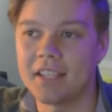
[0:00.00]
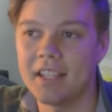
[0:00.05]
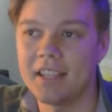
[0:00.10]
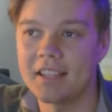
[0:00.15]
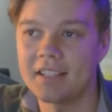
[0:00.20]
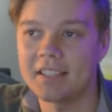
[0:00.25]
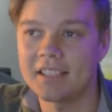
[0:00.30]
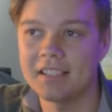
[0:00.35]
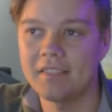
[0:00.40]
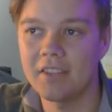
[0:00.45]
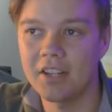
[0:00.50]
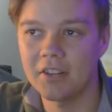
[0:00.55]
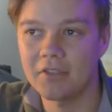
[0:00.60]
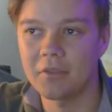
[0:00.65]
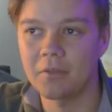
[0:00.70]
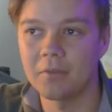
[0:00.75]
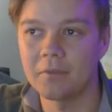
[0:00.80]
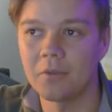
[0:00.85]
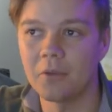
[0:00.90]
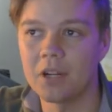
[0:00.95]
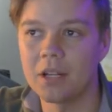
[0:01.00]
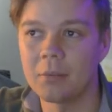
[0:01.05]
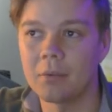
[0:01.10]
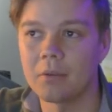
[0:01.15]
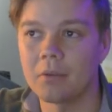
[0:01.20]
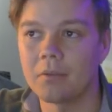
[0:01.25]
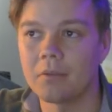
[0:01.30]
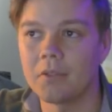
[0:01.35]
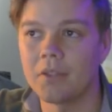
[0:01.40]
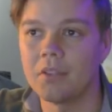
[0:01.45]
He has 741
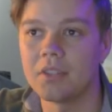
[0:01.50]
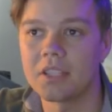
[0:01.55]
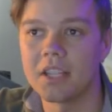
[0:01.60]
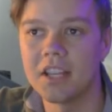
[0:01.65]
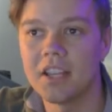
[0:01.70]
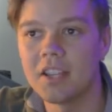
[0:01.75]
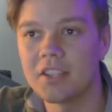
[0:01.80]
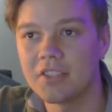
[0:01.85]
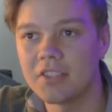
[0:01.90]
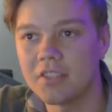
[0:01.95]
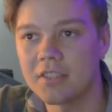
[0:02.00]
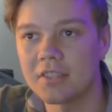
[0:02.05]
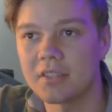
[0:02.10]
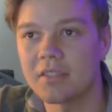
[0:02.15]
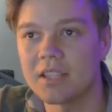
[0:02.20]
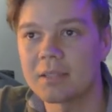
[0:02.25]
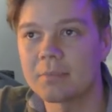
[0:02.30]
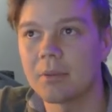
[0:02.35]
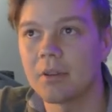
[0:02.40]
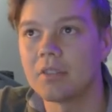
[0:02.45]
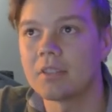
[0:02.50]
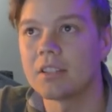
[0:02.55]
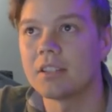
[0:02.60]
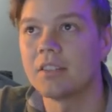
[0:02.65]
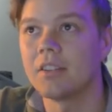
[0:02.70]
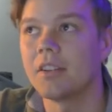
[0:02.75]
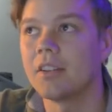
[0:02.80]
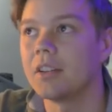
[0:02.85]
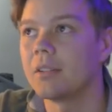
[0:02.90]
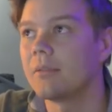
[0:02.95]
reviews just on this post alone.